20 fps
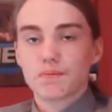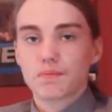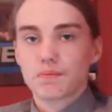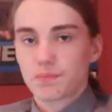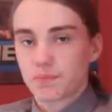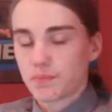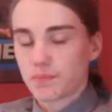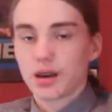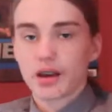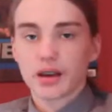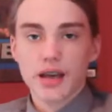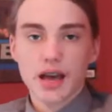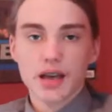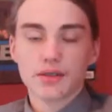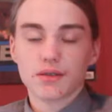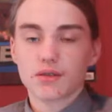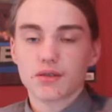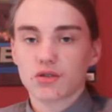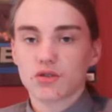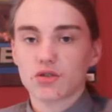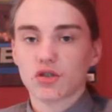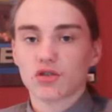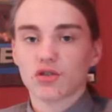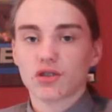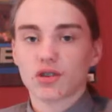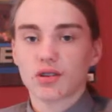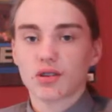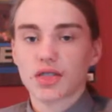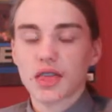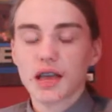And yeah,
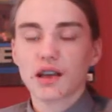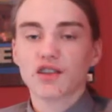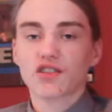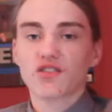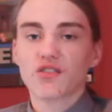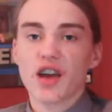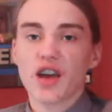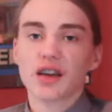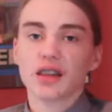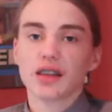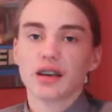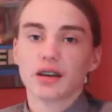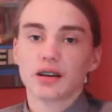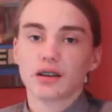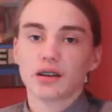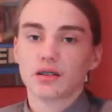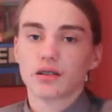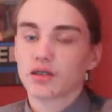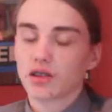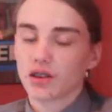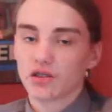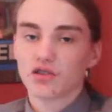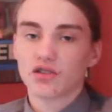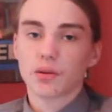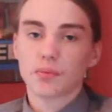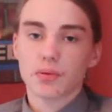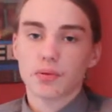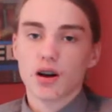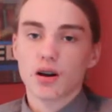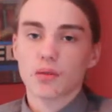again, just things
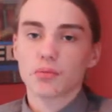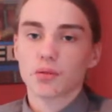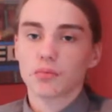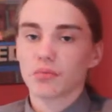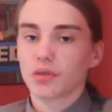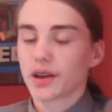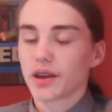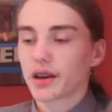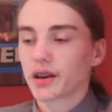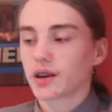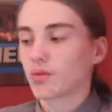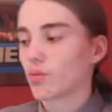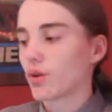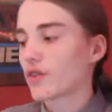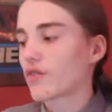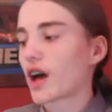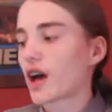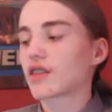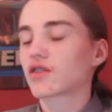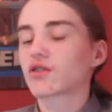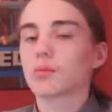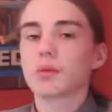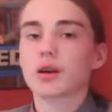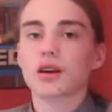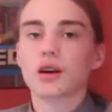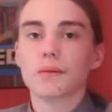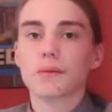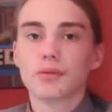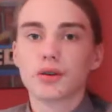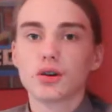failing is a problem. Like,
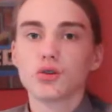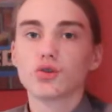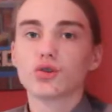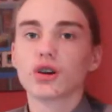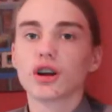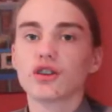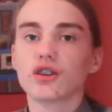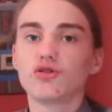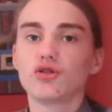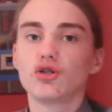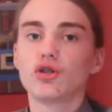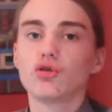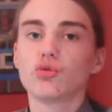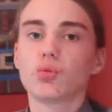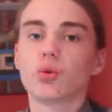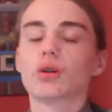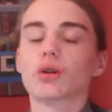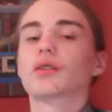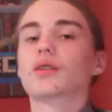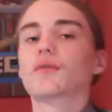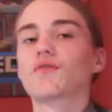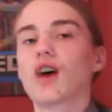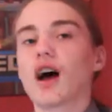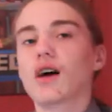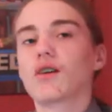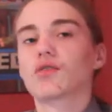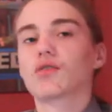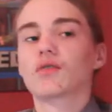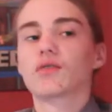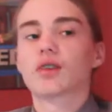we've had so many computer
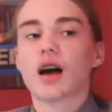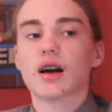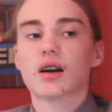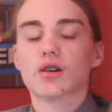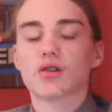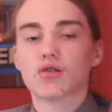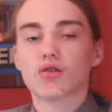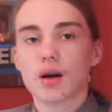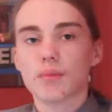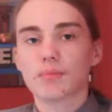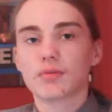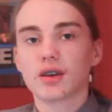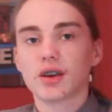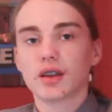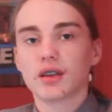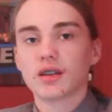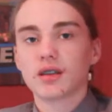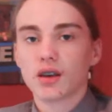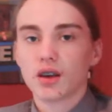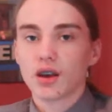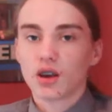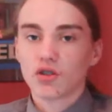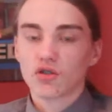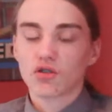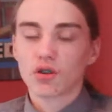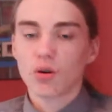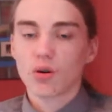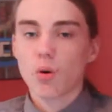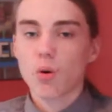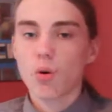issues where files have got
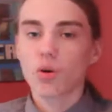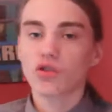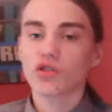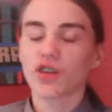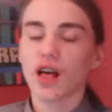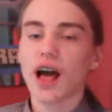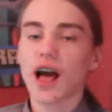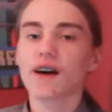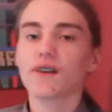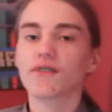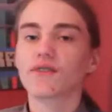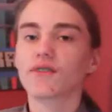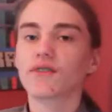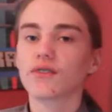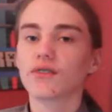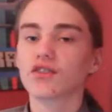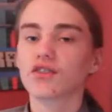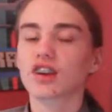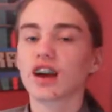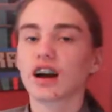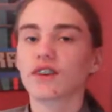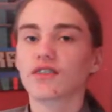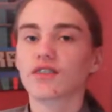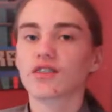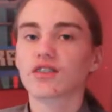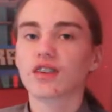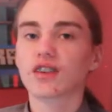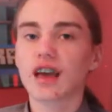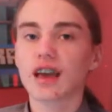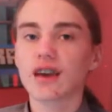corrupted, so always
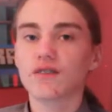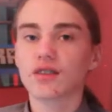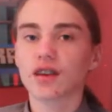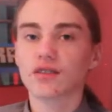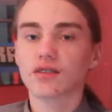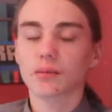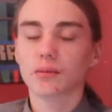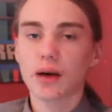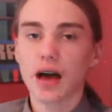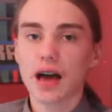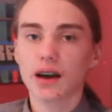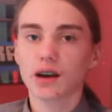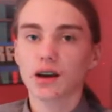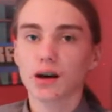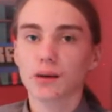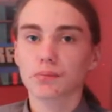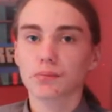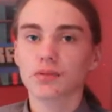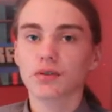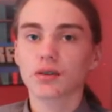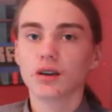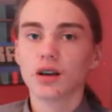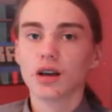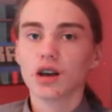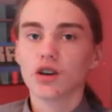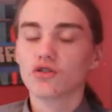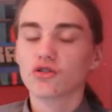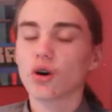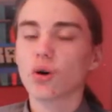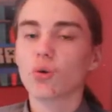have stuff saved as a
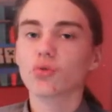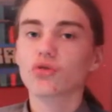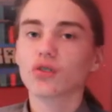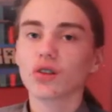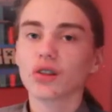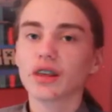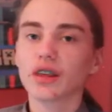backup.